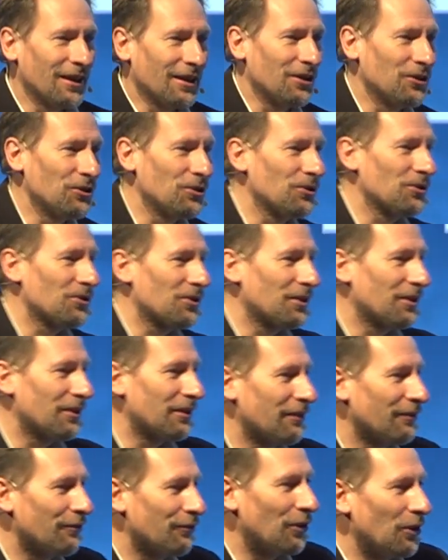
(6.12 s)
and then John's going
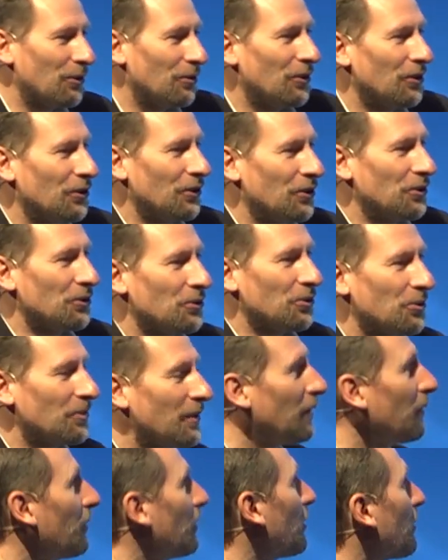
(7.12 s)
to follow on and talk
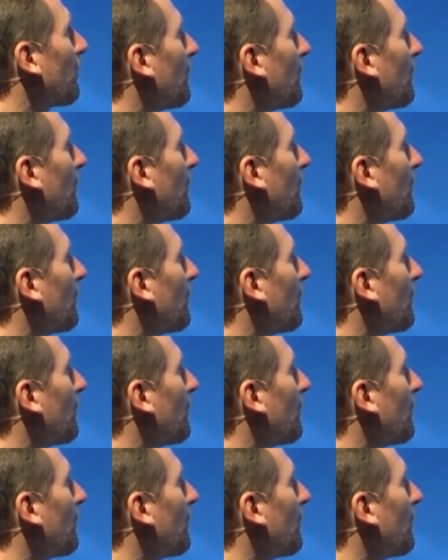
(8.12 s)
about work